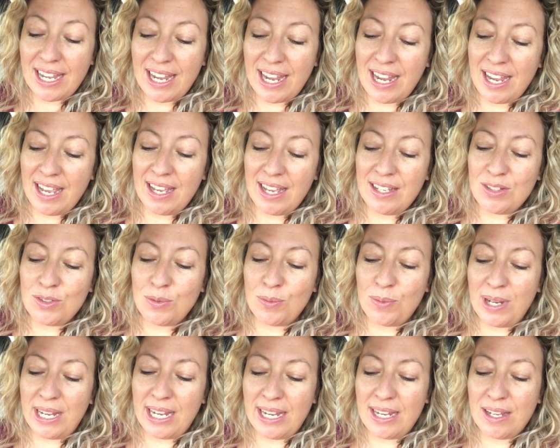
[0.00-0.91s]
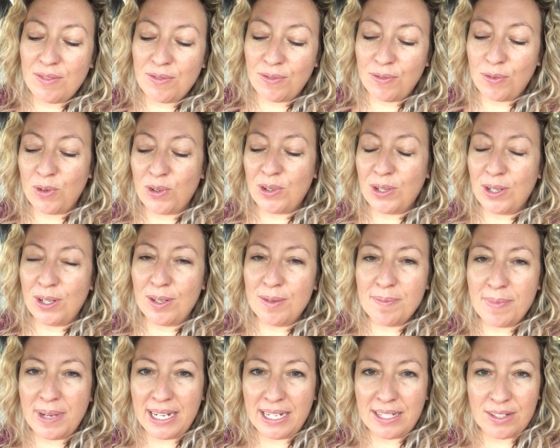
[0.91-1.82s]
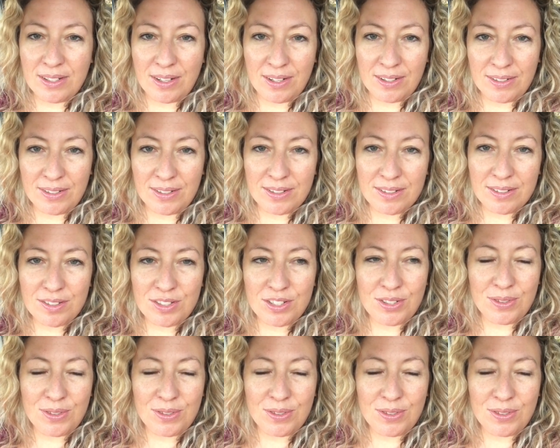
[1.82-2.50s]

and wait for my daughter